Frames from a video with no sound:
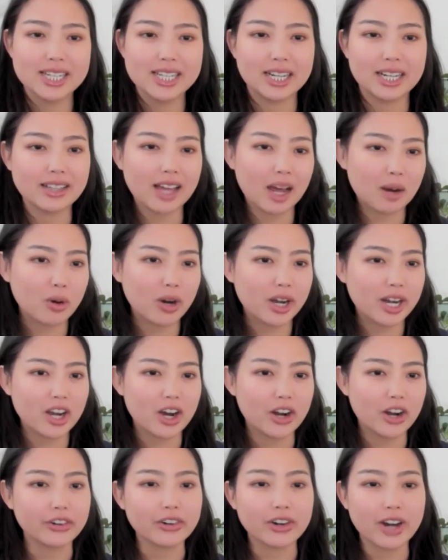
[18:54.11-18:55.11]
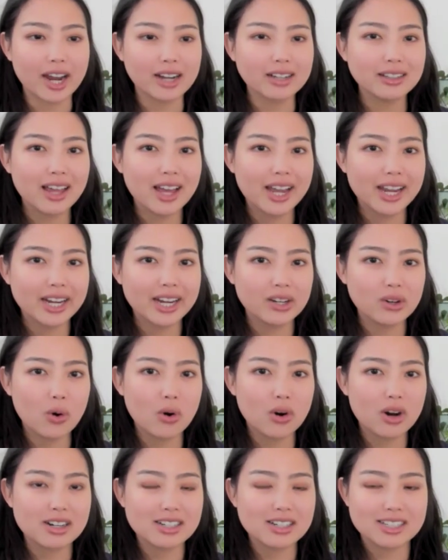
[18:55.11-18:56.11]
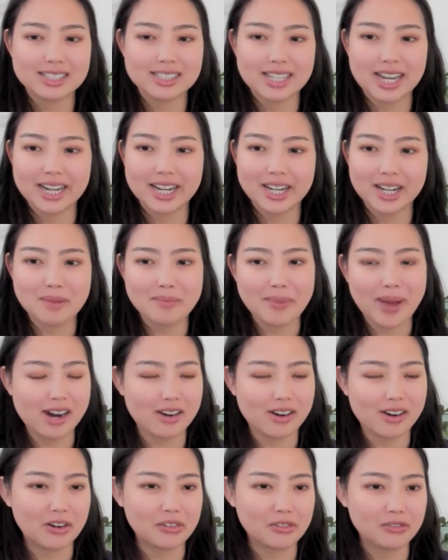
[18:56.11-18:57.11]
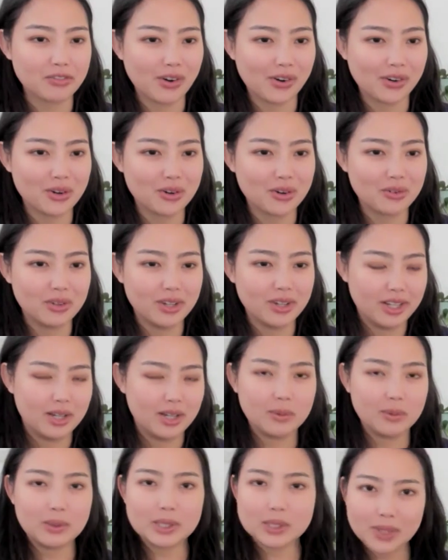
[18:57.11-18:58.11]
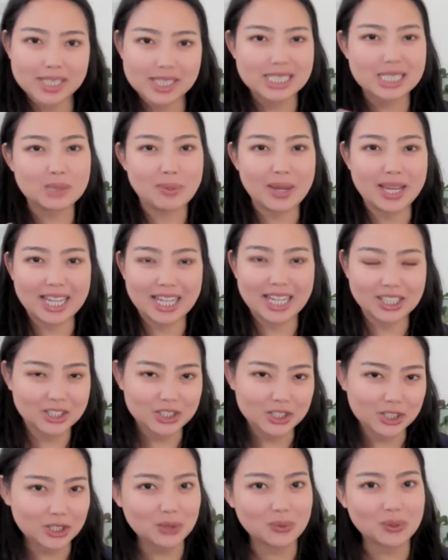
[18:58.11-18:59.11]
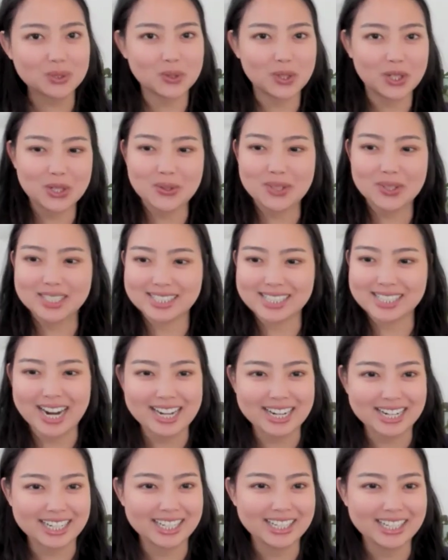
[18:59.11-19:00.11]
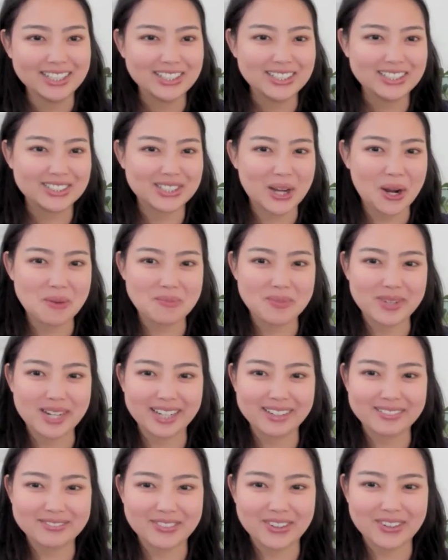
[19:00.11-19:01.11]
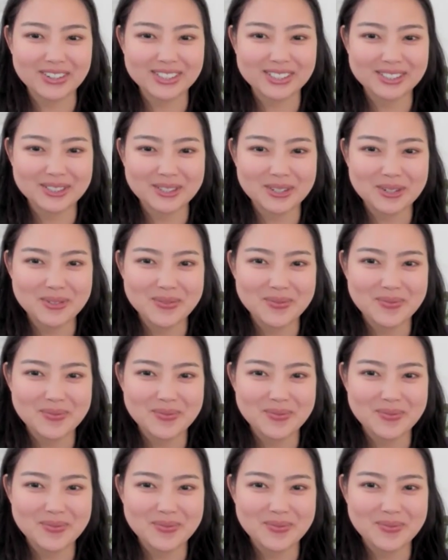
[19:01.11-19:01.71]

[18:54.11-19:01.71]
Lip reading: Elaborating on your headline or designing a background photo? Which one is speaking to you? Which one are you excited to update first?